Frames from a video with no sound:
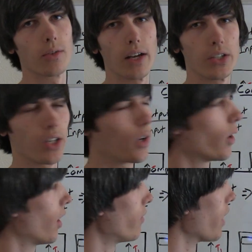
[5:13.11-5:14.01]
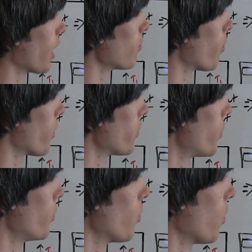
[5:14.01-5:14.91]
ratio of 9.2
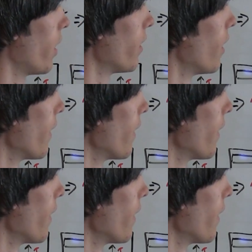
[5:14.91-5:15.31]
to 1.